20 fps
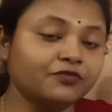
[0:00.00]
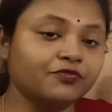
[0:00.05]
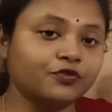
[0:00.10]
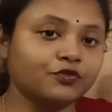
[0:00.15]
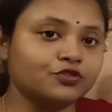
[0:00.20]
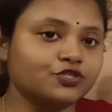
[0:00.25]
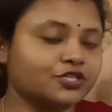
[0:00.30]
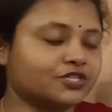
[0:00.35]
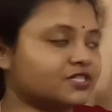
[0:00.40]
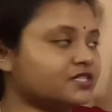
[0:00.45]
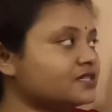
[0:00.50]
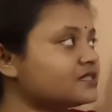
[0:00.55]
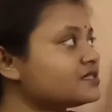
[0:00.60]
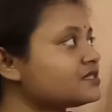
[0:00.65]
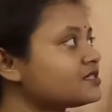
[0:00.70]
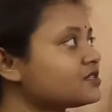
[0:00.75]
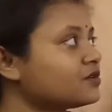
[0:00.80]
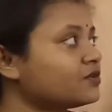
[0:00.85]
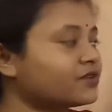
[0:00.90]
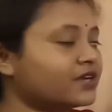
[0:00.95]
future
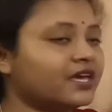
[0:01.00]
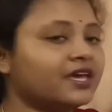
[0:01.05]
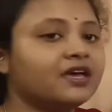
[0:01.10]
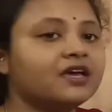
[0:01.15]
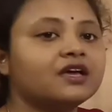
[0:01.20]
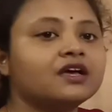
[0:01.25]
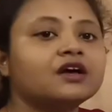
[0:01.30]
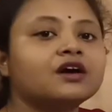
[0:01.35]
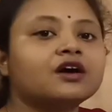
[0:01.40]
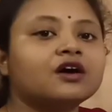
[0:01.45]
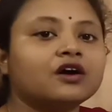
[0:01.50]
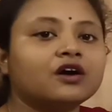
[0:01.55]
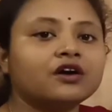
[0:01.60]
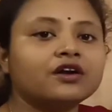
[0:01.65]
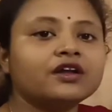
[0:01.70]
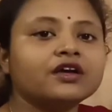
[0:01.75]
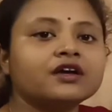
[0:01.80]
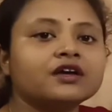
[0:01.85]
tense, okay, or